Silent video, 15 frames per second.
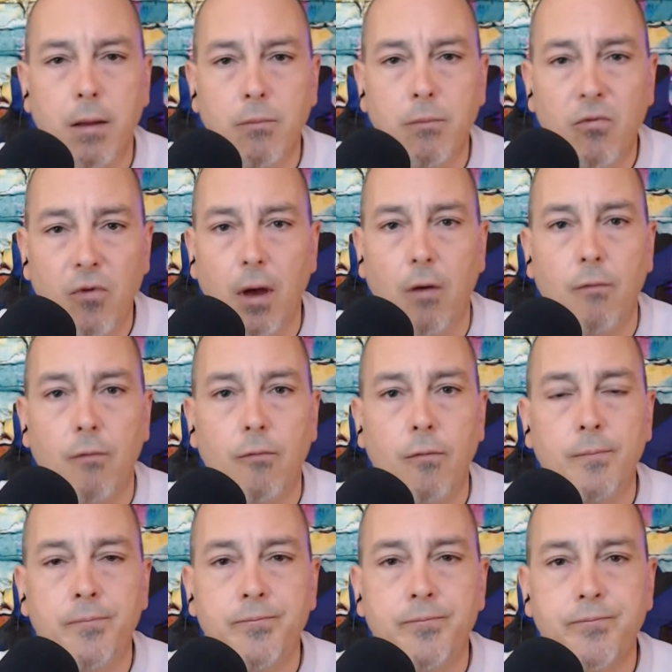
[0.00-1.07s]
himself.
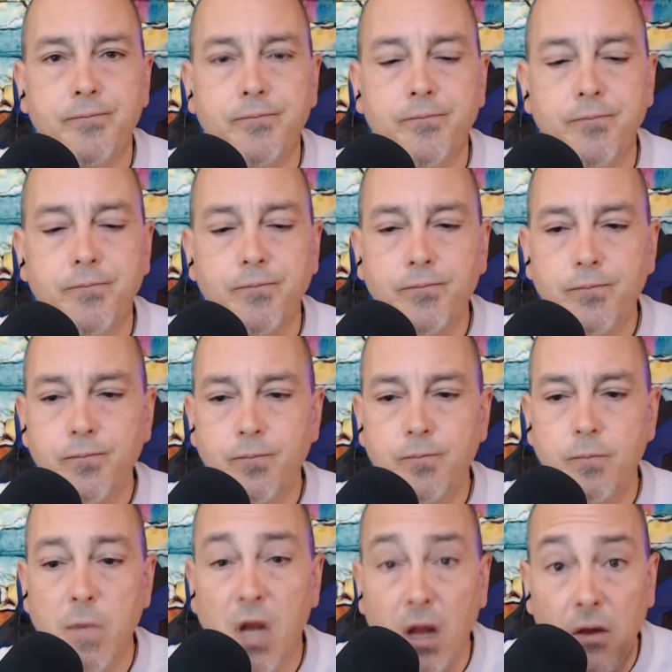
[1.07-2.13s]

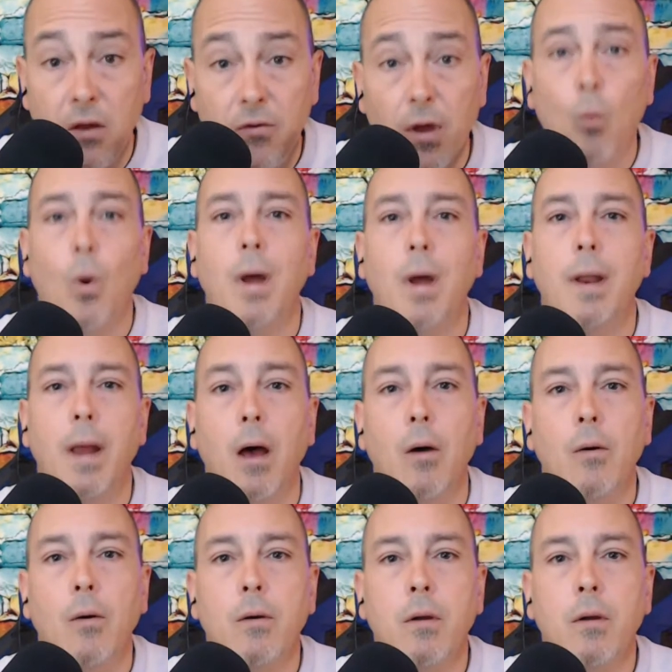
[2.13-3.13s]
And he's like, what now?